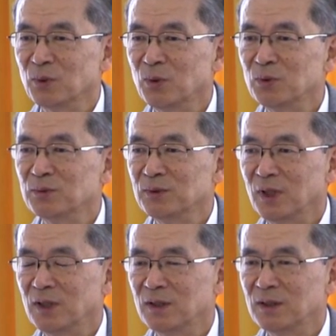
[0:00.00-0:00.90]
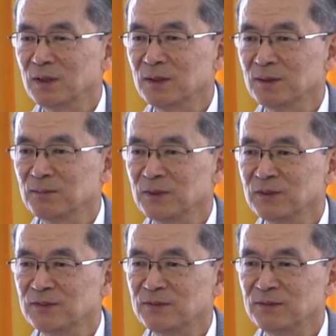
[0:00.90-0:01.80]
all
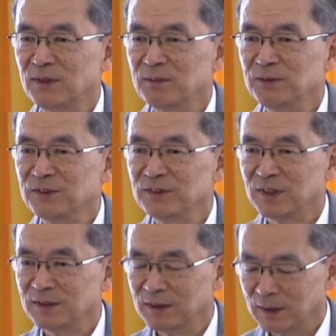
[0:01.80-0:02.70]
blessed families and